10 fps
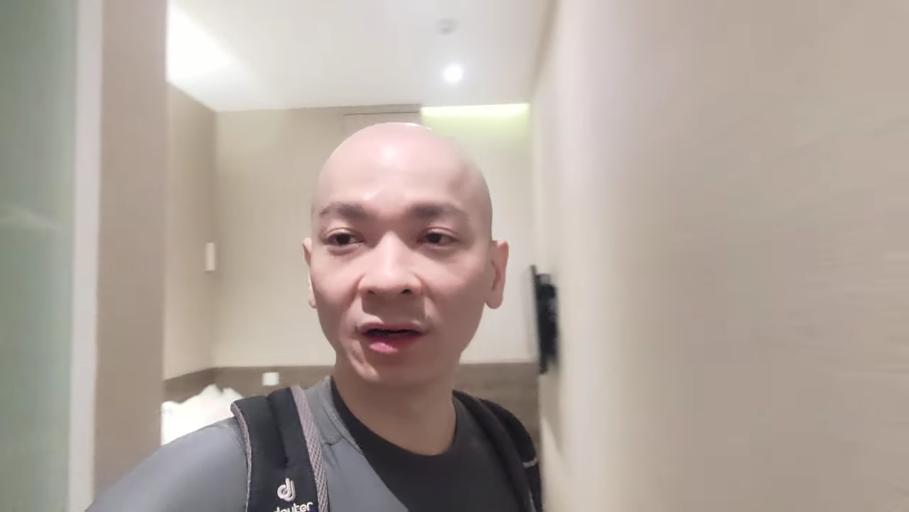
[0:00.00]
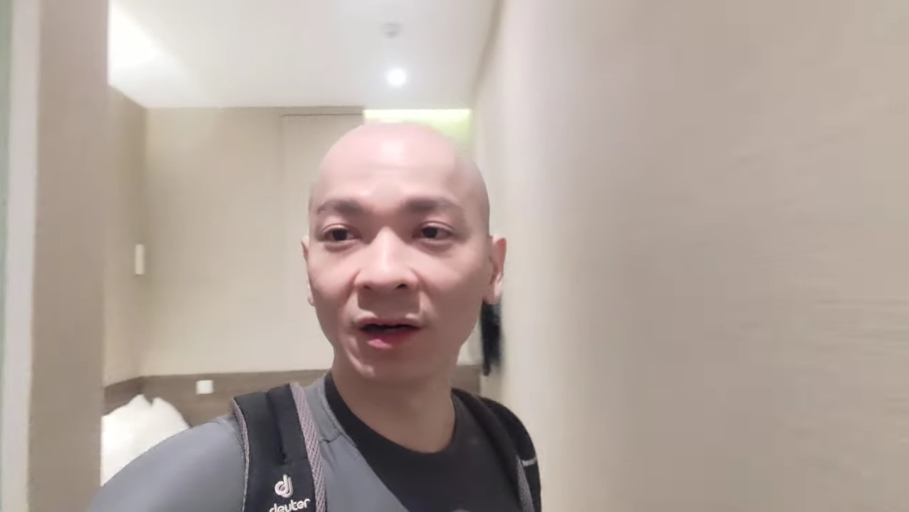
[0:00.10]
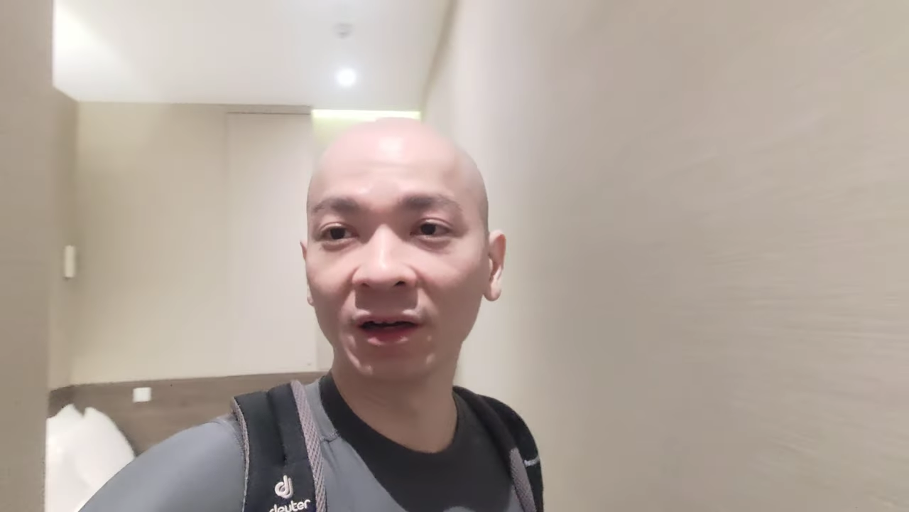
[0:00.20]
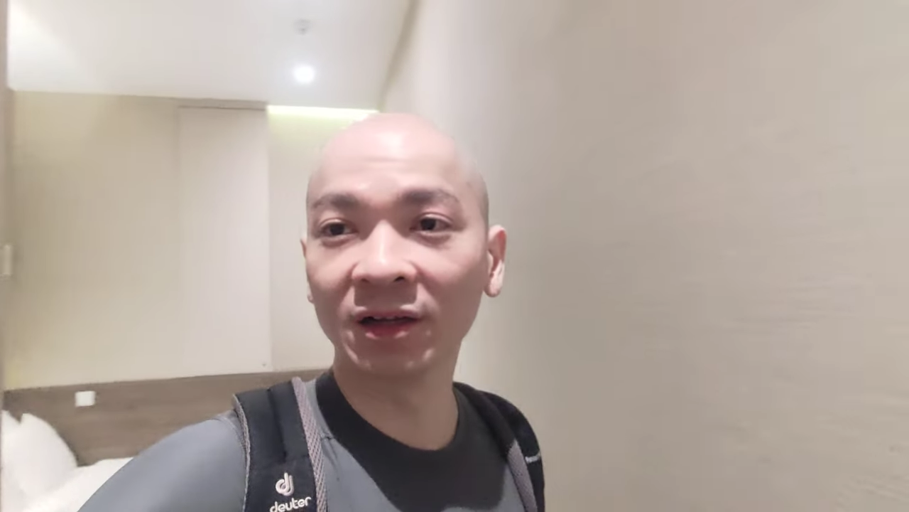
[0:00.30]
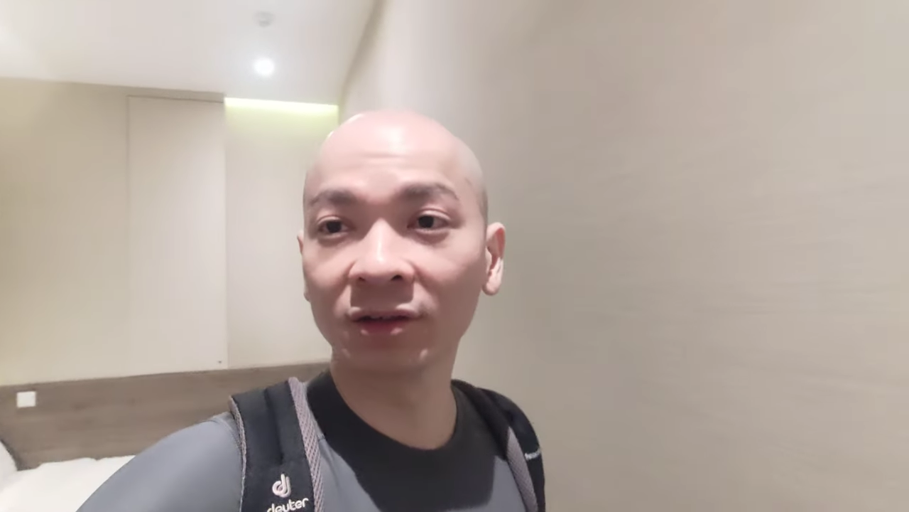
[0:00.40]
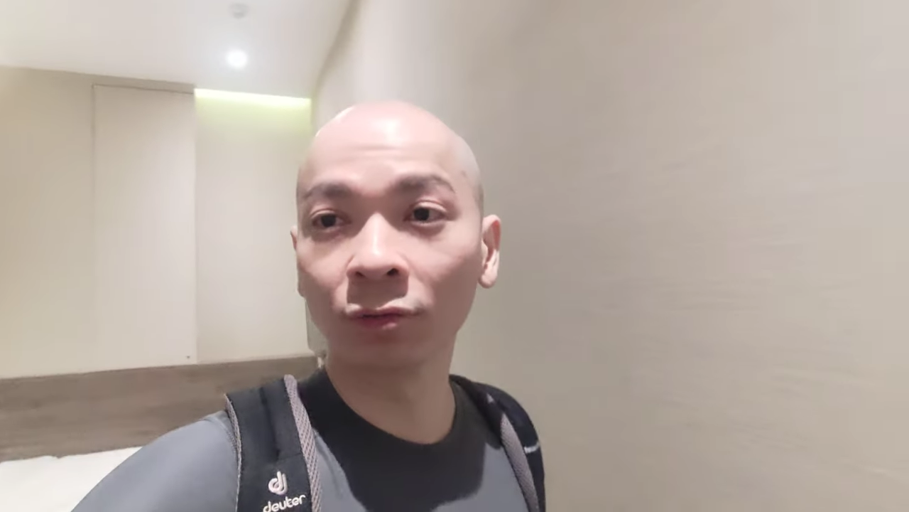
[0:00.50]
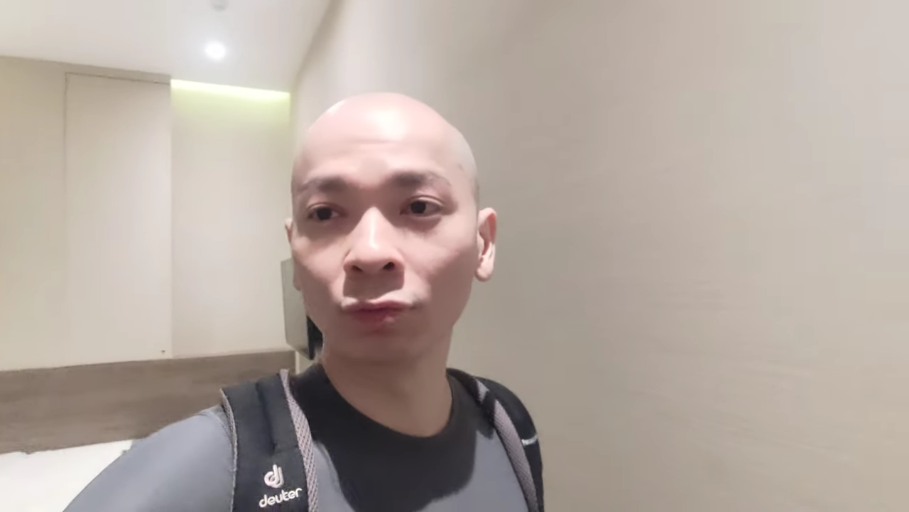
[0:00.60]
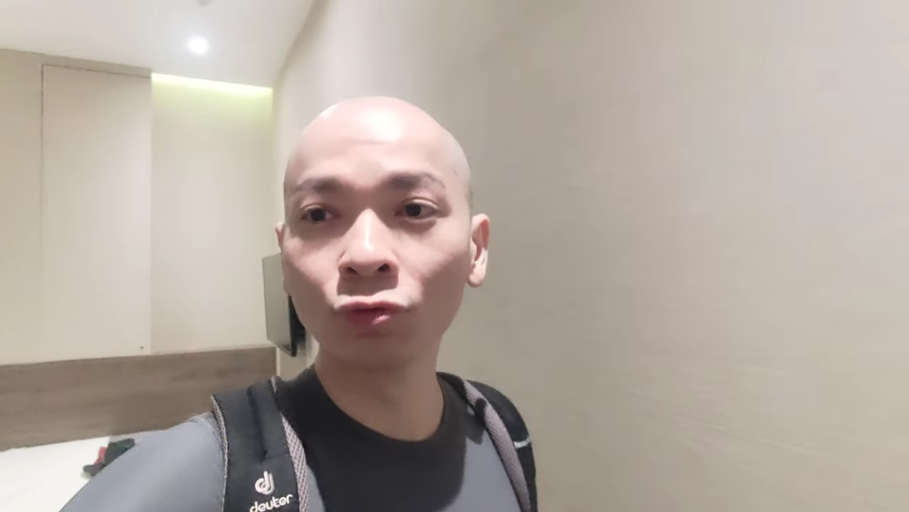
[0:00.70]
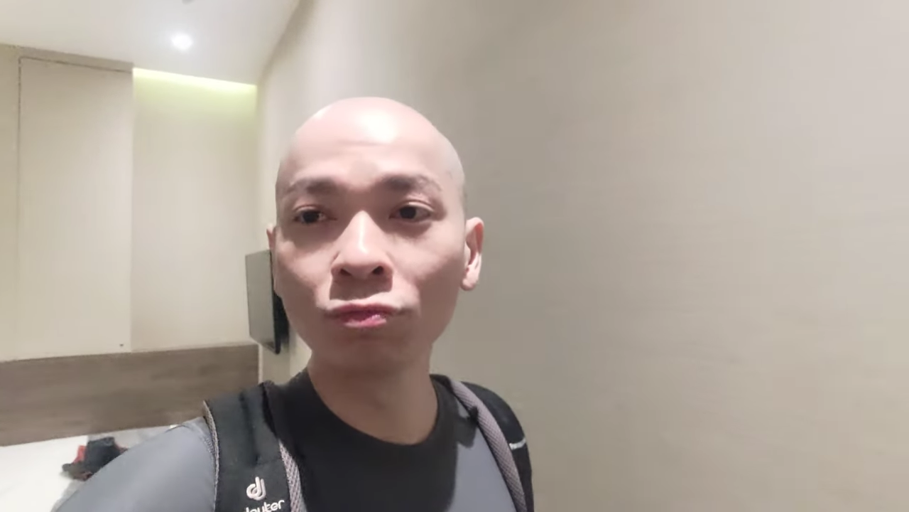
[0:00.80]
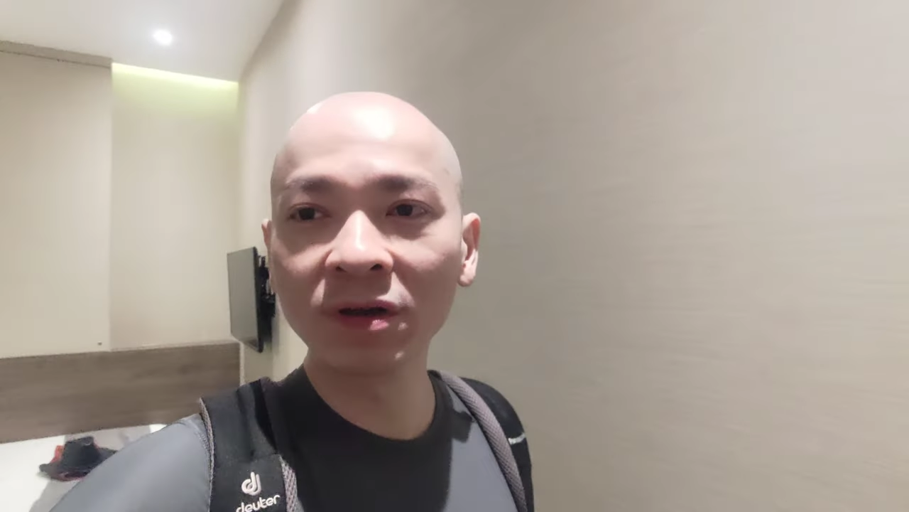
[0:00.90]
a little
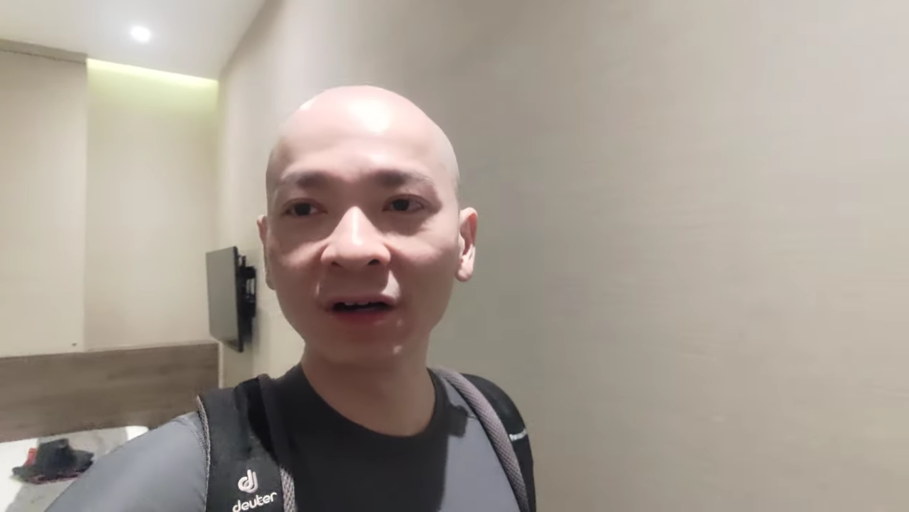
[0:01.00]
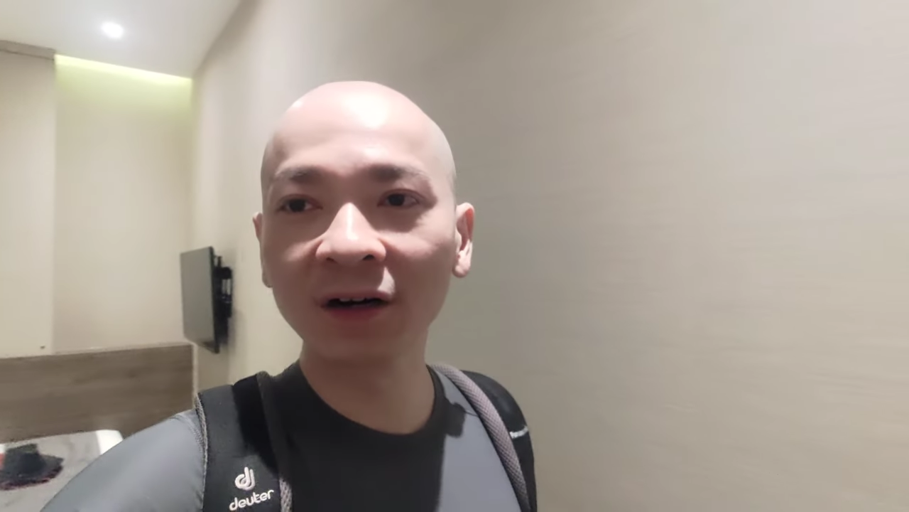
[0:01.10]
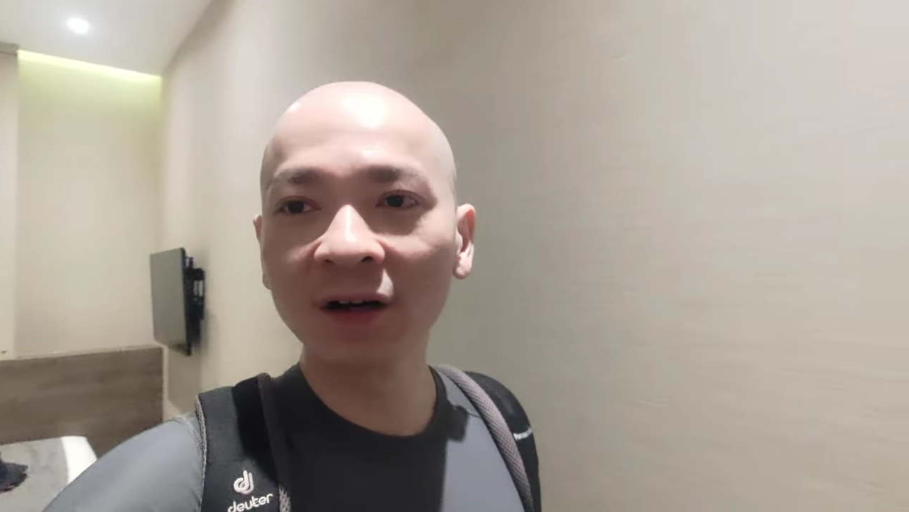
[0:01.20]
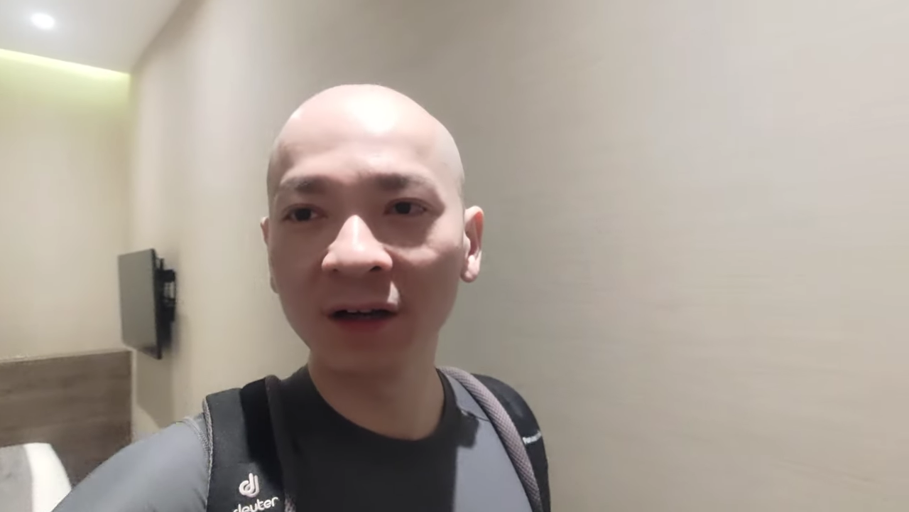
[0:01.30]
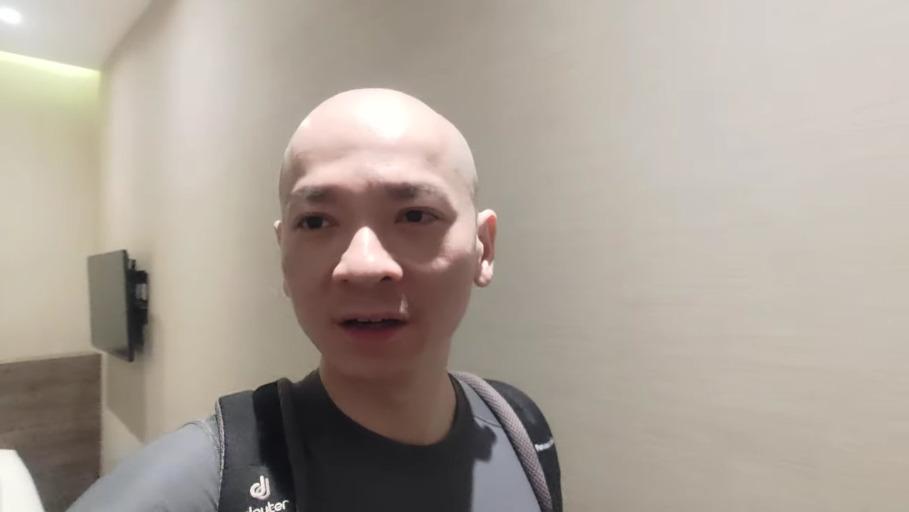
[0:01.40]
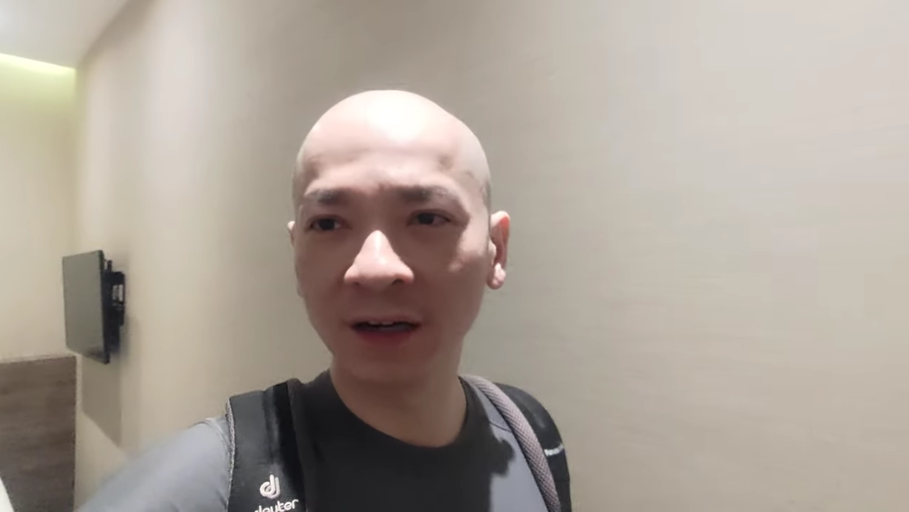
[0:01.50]
room here.